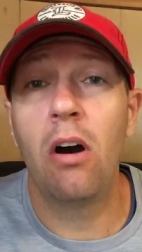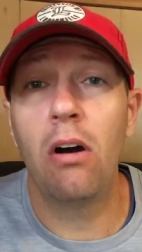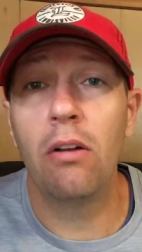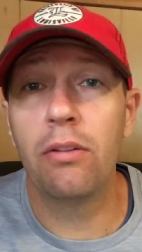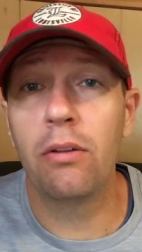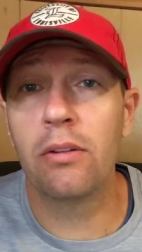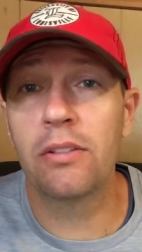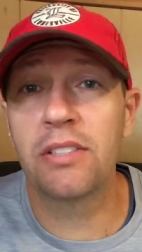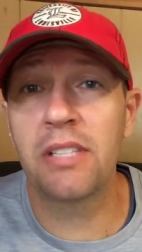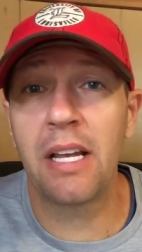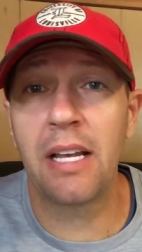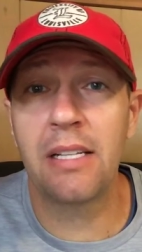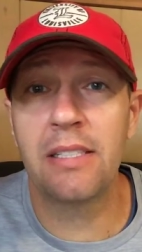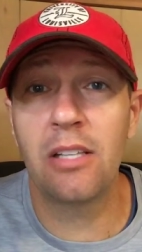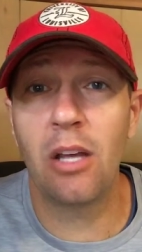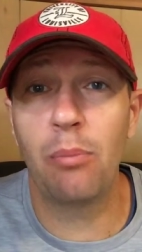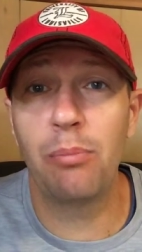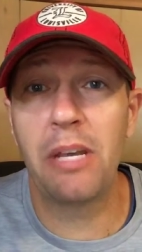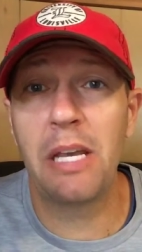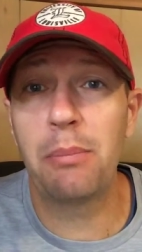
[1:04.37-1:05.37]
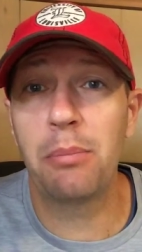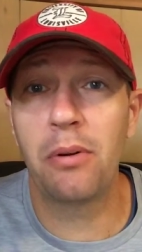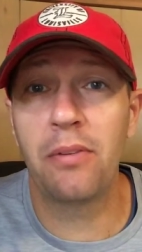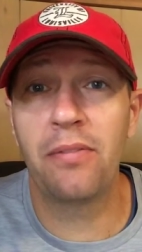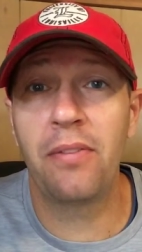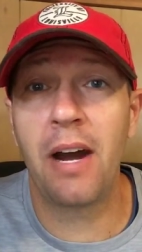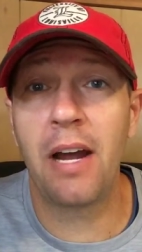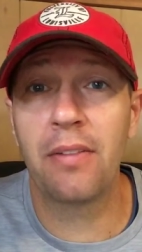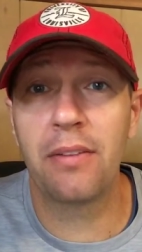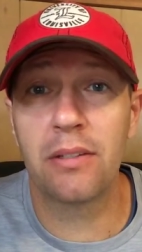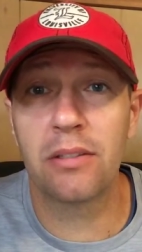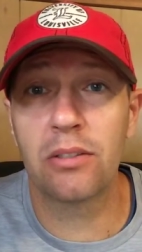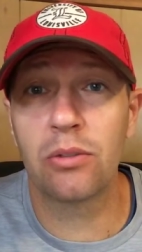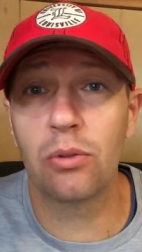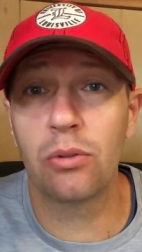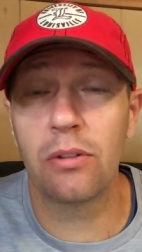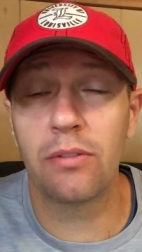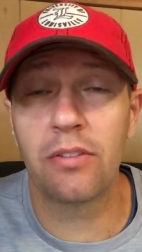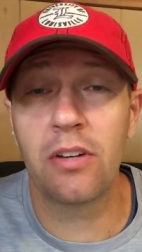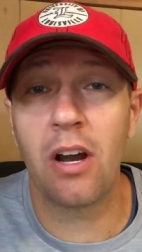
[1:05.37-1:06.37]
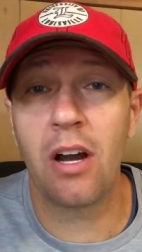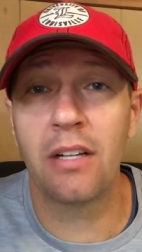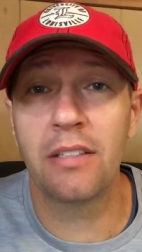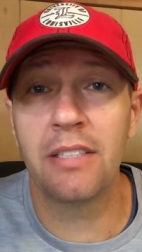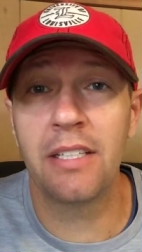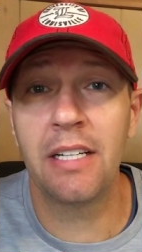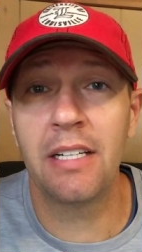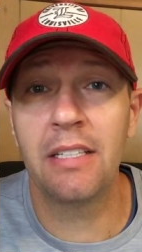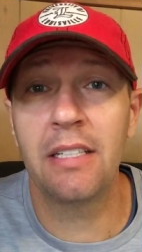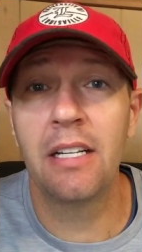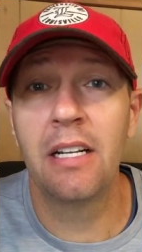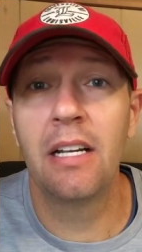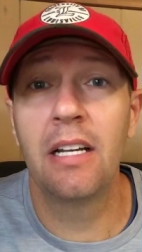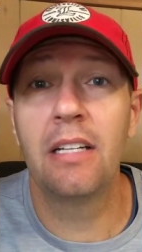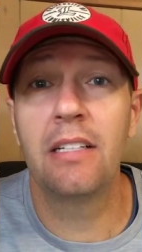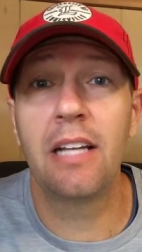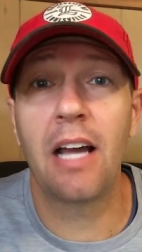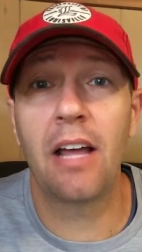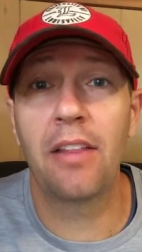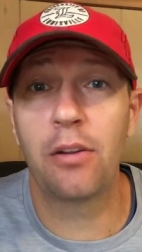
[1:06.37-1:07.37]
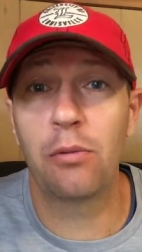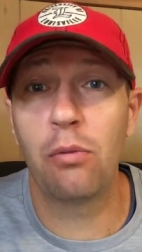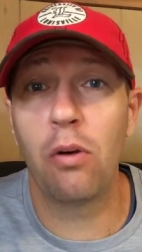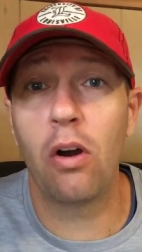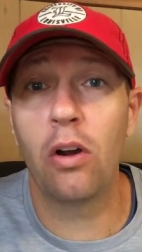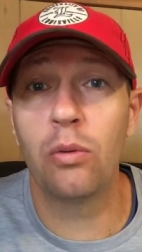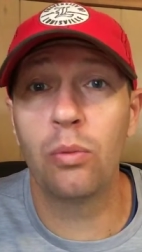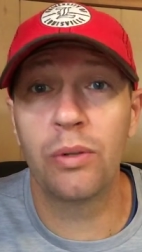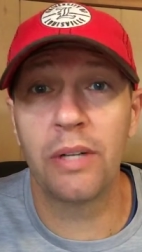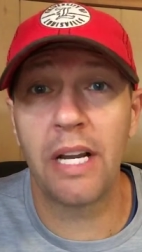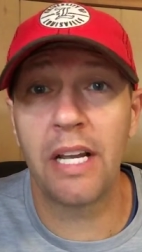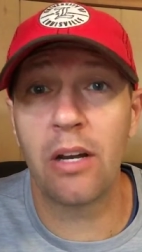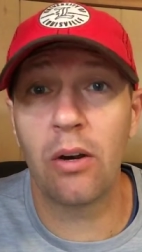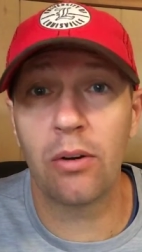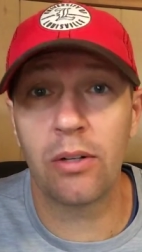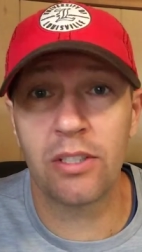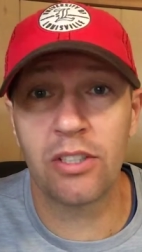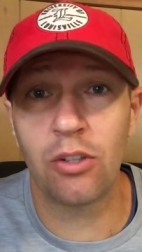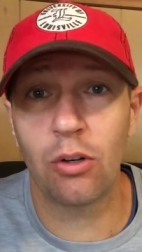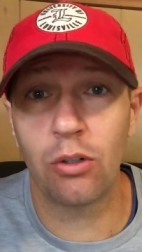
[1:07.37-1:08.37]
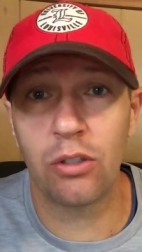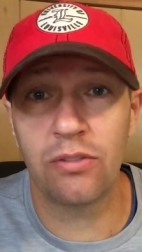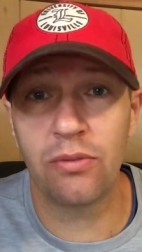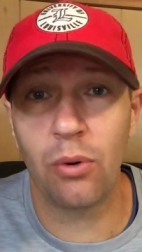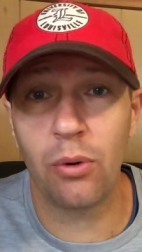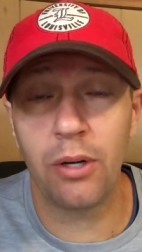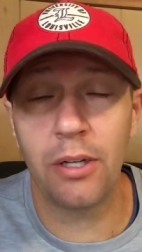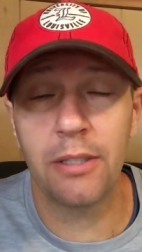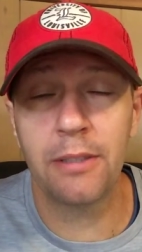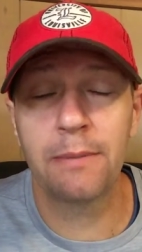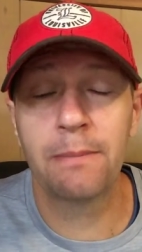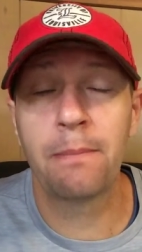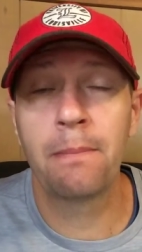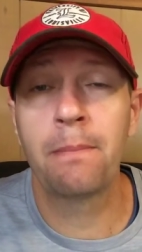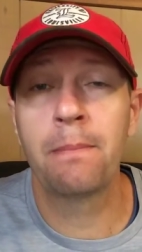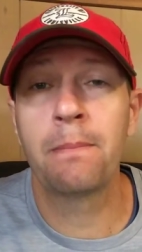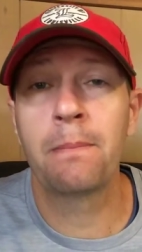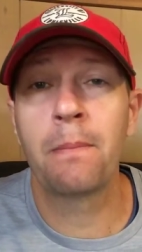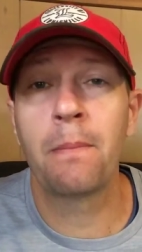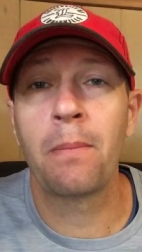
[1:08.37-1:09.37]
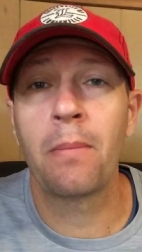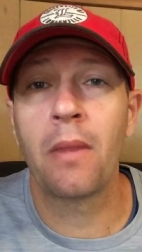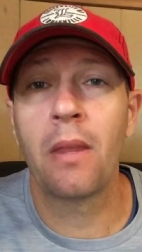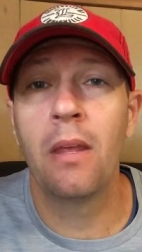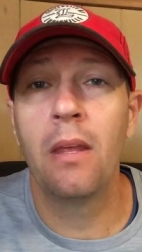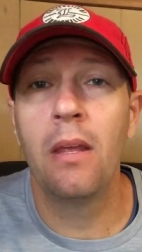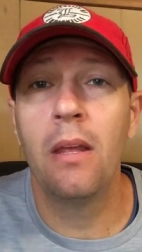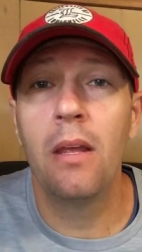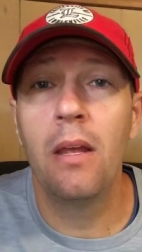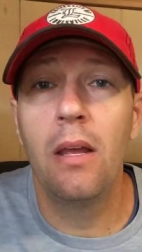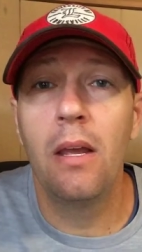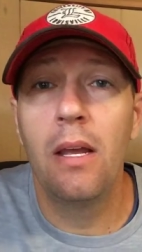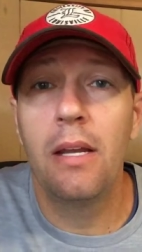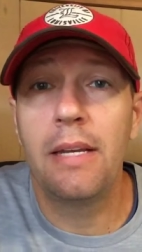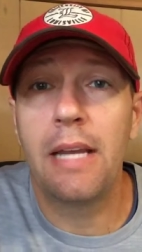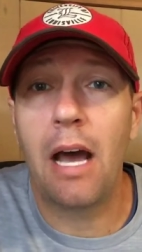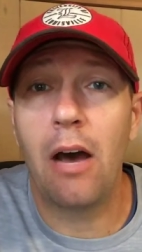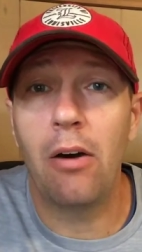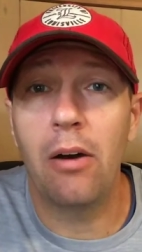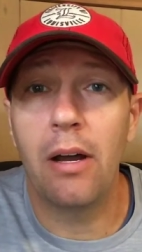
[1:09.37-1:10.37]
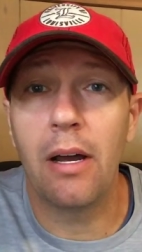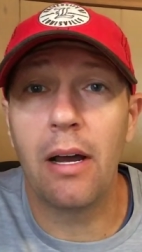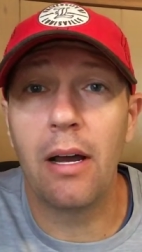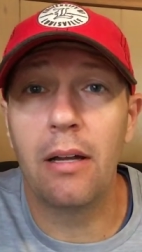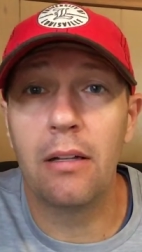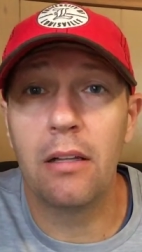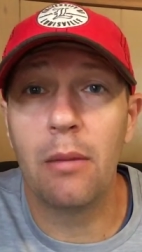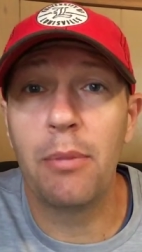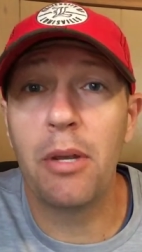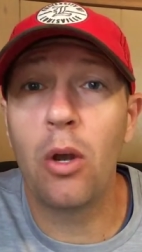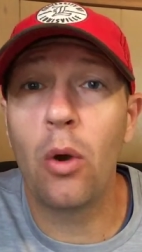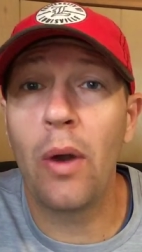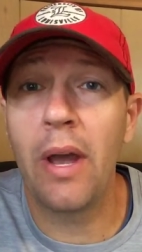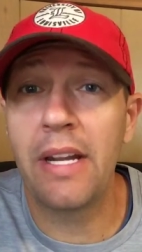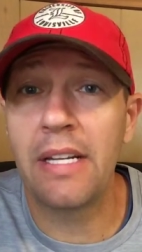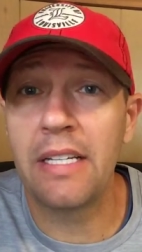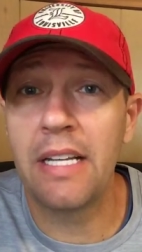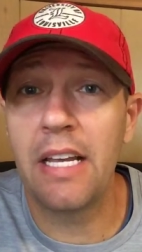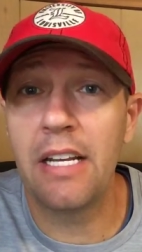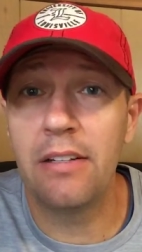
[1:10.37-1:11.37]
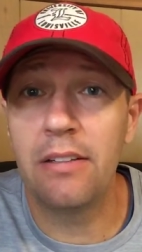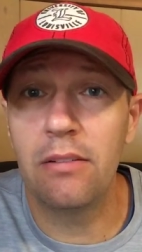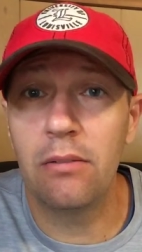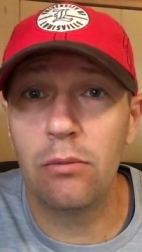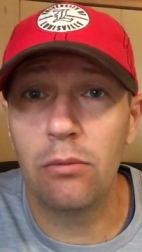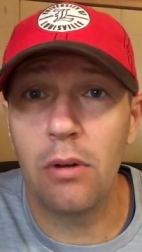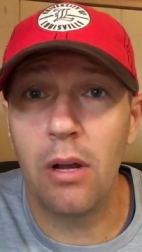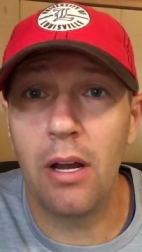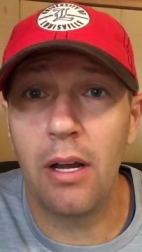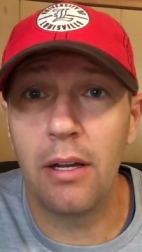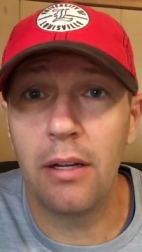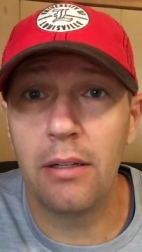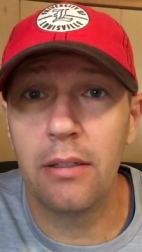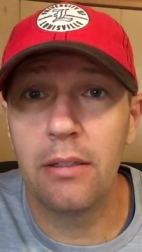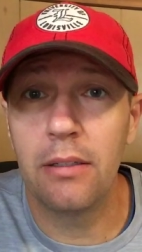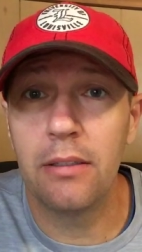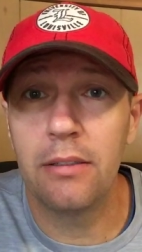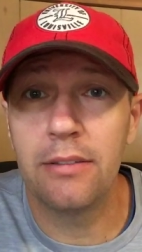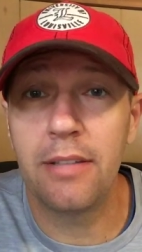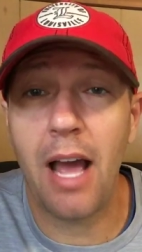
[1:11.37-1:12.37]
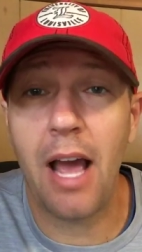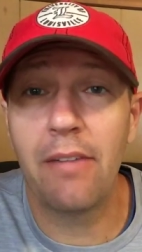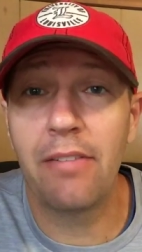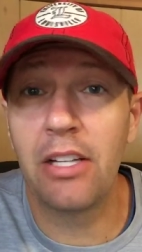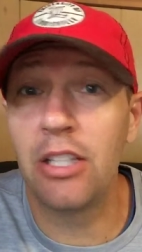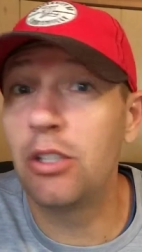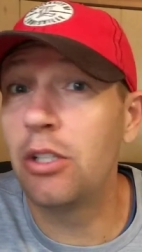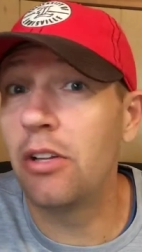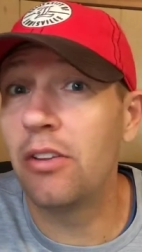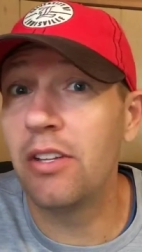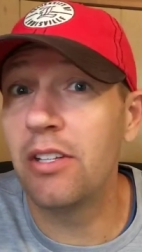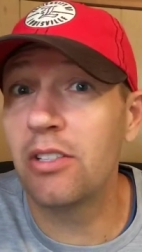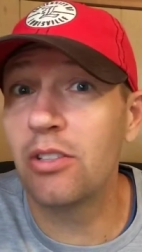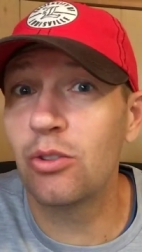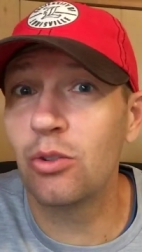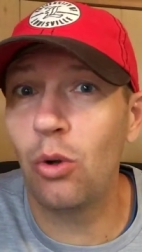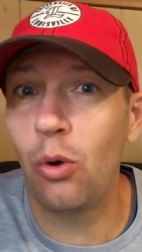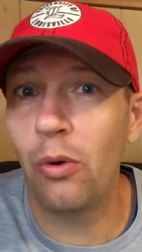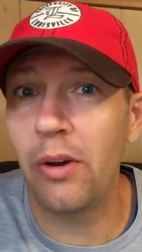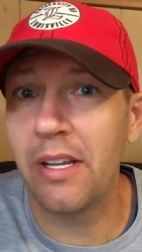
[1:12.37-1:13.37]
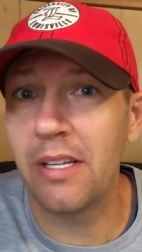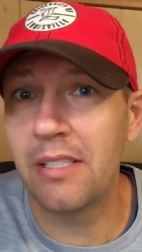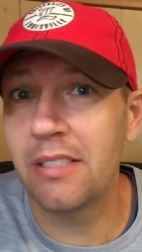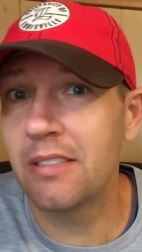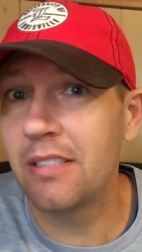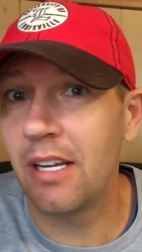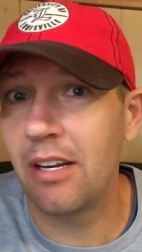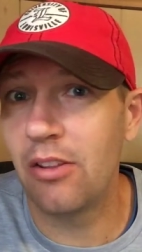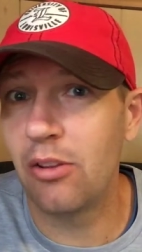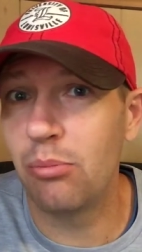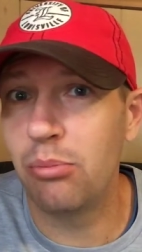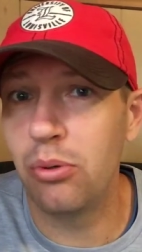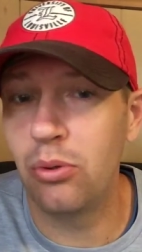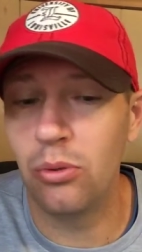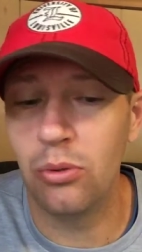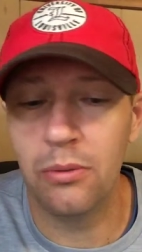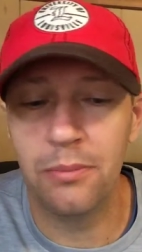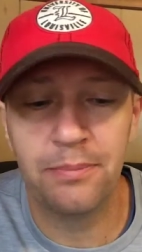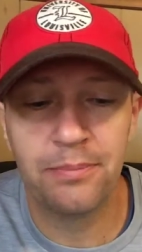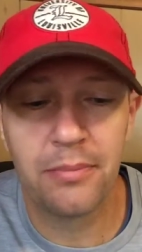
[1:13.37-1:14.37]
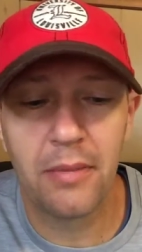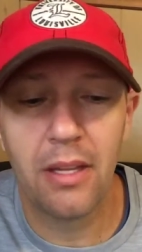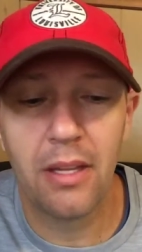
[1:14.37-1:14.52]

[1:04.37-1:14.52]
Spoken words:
All those things help people find this sort of content down the road when they go to search for it. Now, let me go ahead and dive into this story instead of the pool.